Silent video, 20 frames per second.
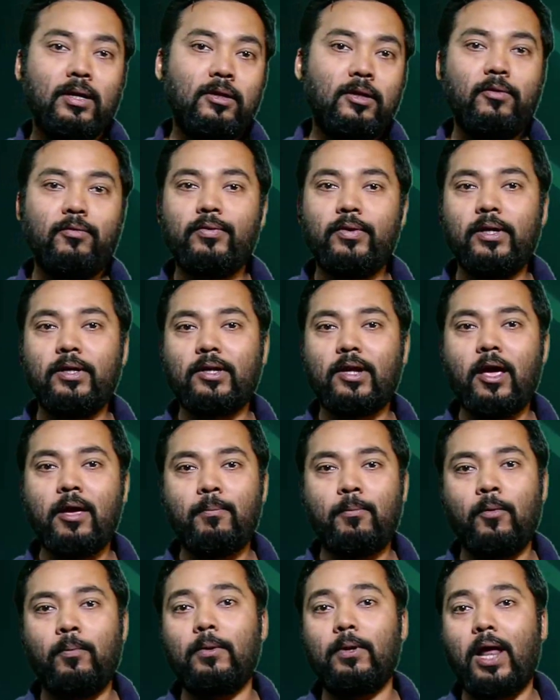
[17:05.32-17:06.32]
different
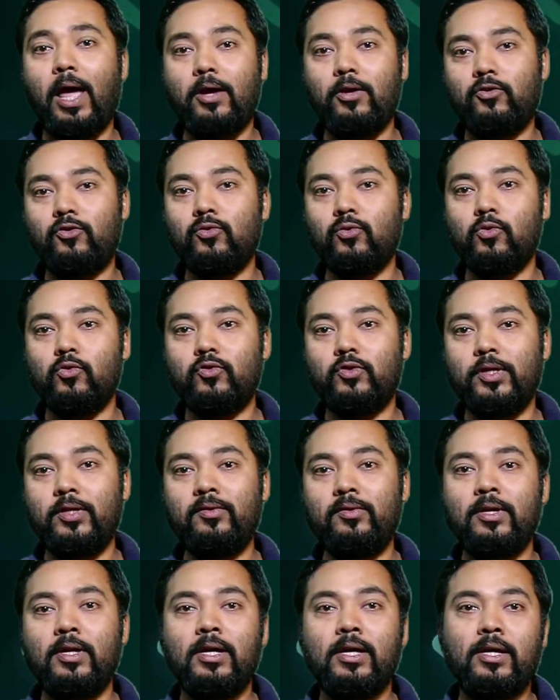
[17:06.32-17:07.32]
type of light
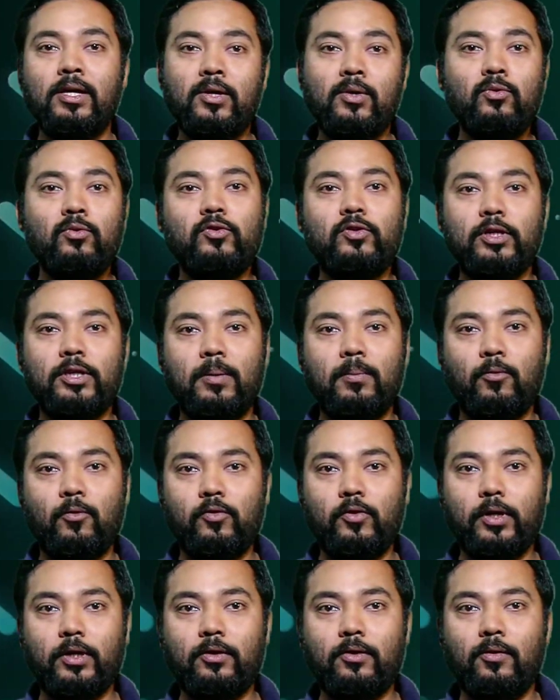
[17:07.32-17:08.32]
sources used in a
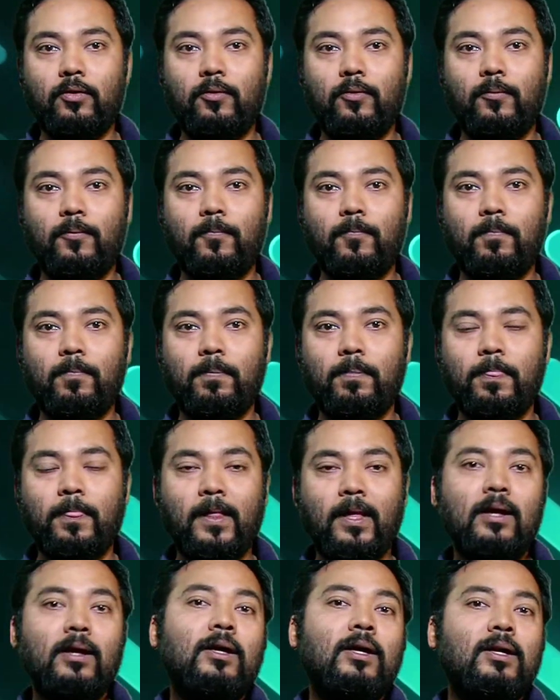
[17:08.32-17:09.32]
projector.
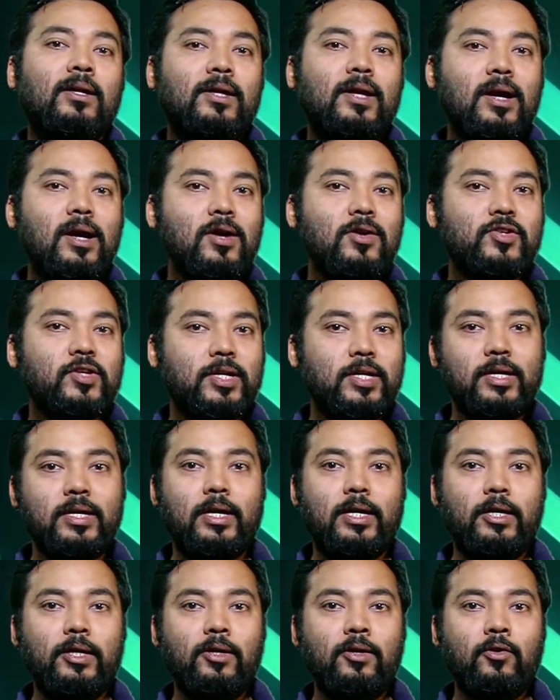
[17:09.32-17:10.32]
There are
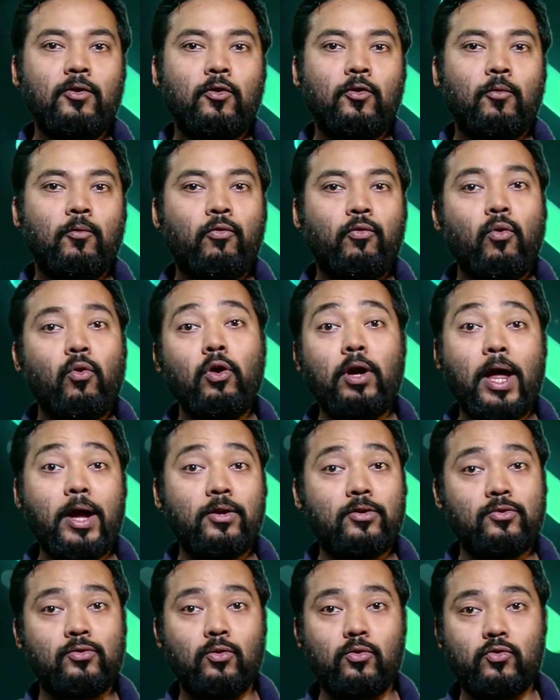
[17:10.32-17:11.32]
generally 4
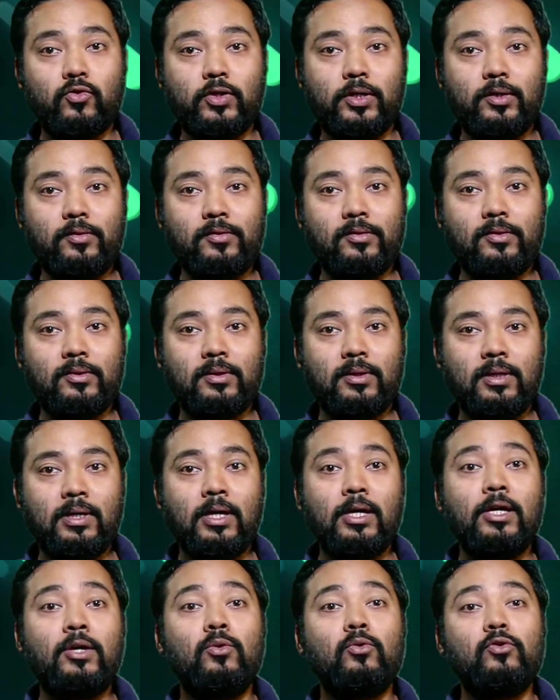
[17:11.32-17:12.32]
light sources
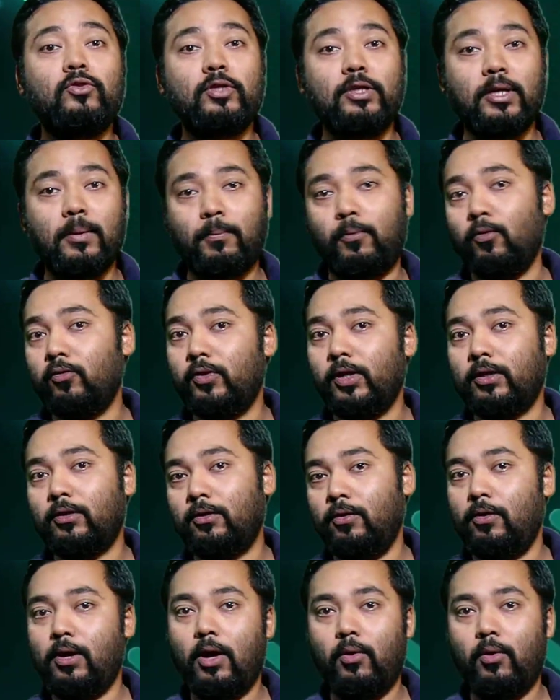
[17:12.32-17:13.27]
used in a projector